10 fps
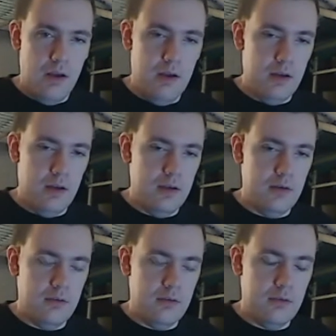
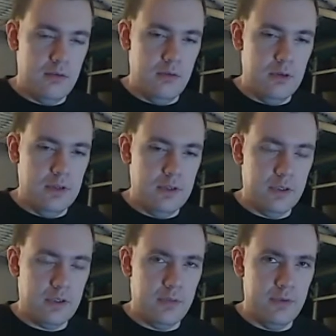And do I
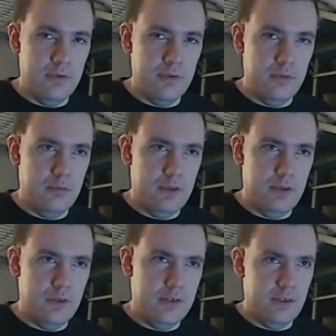think that we should
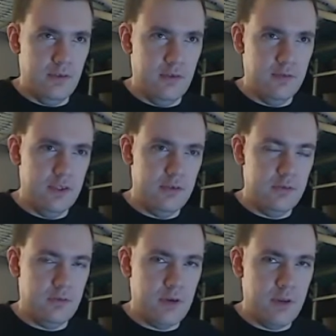be in this no-fly
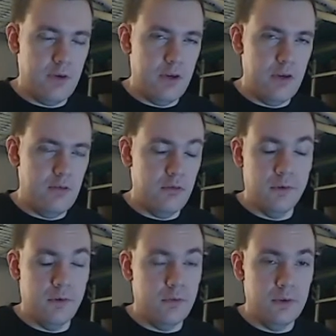zone crap right now?
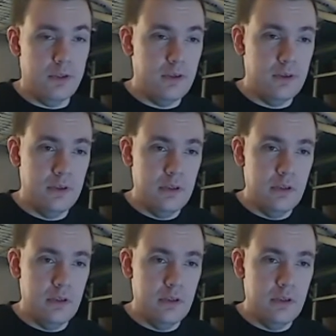No, not really.